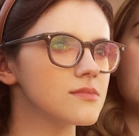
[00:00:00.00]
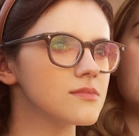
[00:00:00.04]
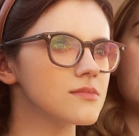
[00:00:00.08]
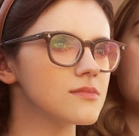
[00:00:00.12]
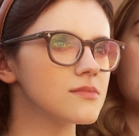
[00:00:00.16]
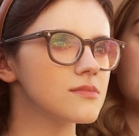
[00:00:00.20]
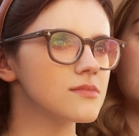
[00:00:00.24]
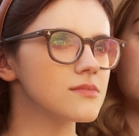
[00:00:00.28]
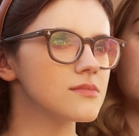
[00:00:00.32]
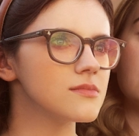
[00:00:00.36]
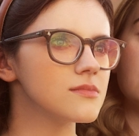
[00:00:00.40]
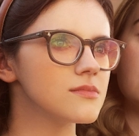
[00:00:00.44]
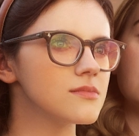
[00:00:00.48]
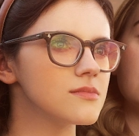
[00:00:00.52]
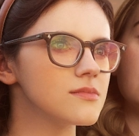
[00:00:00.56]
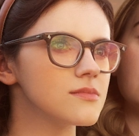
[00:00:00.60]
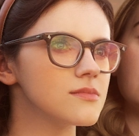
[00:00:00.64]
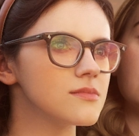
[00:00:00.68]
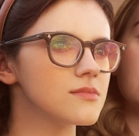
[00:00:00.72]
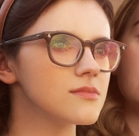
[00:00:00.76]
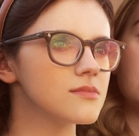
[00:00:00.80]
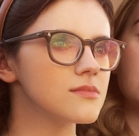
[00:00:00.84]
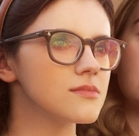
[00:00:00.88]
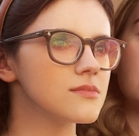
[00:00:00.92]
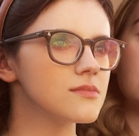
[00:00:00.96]

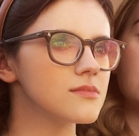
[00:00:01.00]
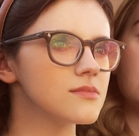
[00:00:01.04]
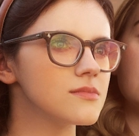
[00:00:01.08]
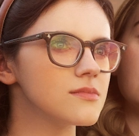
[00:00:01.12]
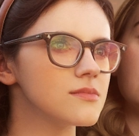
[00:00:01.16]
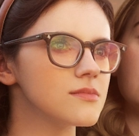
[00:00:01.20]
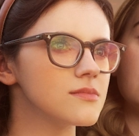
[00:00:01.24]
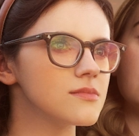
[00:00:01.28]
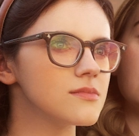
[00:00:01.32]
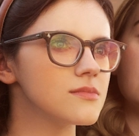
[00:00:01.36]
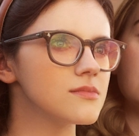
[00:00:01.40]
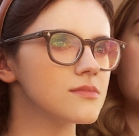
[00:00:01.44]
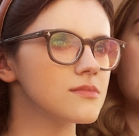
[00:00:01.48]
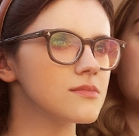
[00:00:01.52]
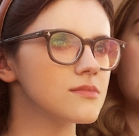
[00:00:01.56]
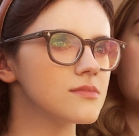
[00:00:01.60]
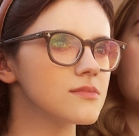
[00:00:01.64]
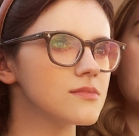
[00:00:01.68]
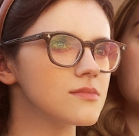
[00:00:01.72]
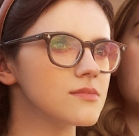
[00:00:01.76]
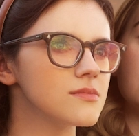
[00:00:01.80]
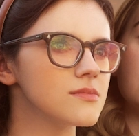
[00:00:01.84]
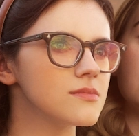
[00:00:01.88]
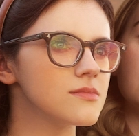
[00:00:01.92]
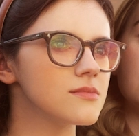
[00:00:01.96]

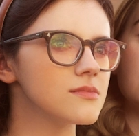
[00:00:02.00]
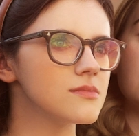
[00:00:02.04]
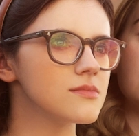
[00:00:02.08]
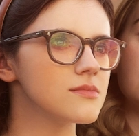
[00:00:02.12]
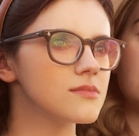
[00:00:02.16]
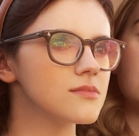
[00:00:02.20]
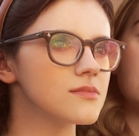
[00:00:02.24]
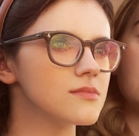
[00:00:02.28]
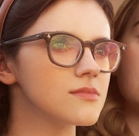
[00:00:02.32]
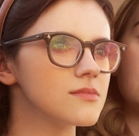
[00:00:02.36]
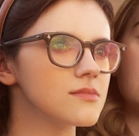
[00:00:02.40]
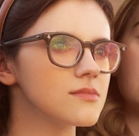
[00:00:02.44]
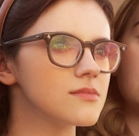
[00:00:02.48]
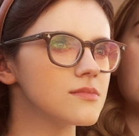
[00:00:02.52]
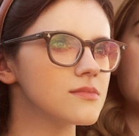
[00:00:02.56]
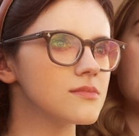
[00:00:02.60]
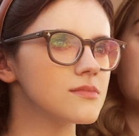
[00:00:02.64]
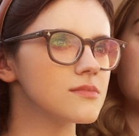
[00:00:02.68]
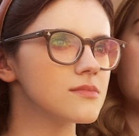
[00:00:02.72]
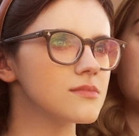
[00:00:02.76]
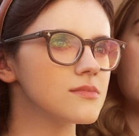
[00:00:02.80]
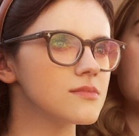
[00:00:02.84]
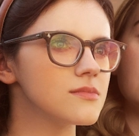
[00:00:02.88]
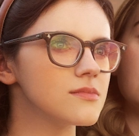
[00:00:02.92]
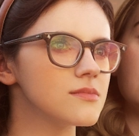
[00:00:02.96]

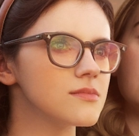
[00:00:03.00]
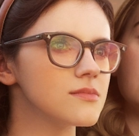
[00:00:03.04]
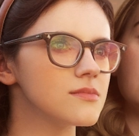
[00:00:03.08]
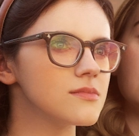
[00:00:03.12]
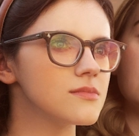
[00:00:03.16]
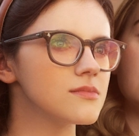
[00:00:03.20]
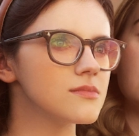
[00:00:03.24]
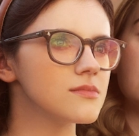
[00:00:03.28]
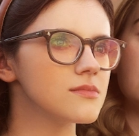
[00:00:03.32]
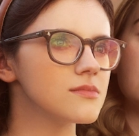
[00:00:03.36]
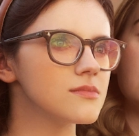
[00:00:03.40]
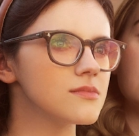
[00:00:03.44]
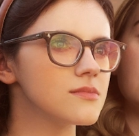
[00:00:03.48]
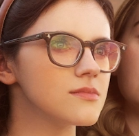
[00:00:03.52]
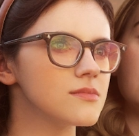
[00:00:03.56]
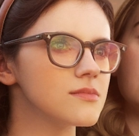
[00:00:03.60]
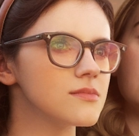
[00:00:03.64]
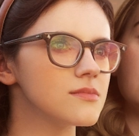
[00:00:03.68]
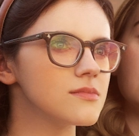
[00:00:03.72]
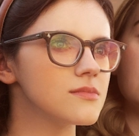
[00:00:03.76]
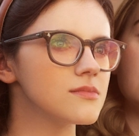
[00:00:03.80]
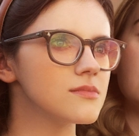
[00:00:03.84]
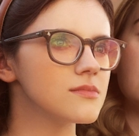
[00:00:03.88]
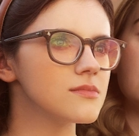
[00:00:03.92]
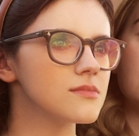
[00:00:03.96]

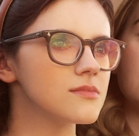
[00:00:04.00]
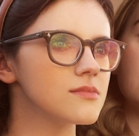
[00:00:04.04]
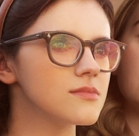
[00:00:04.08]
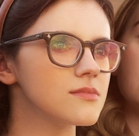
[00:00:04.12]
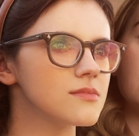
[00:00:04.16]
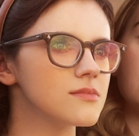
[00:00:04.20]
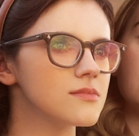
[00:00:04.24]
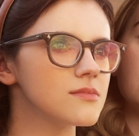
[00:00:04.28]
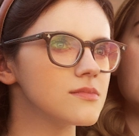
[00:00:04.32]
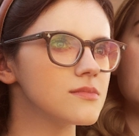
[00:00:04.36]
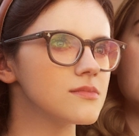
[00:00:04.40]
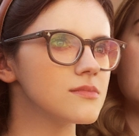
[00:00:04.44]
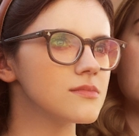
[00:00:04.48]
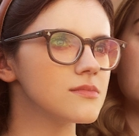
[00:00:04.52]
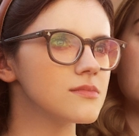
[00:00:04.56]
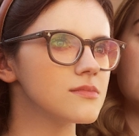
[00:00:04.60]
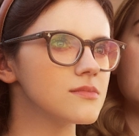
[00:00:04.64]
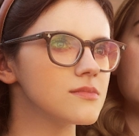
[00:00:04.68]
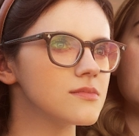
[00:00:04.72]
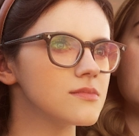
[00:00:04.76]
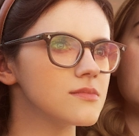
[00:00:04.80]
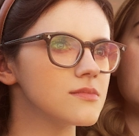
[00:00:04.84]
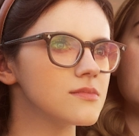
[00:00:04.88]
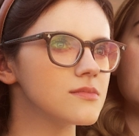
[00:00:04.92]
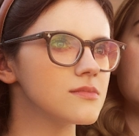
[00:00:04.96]

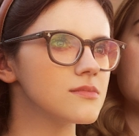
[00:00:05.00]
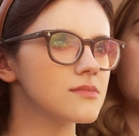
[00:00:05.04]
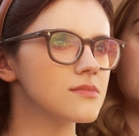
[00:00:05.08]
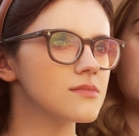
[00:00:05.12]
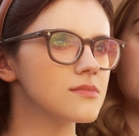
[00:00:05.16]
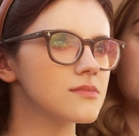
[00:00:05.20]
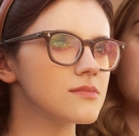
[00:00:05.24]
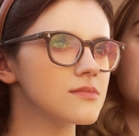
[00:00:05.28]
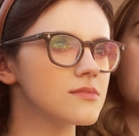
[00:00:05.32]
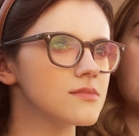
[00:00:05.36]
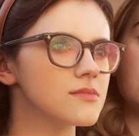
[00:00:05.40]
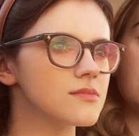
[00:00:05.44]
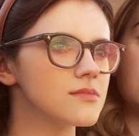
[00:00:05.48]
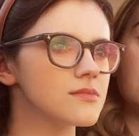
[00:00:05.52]
The person shown says nothing.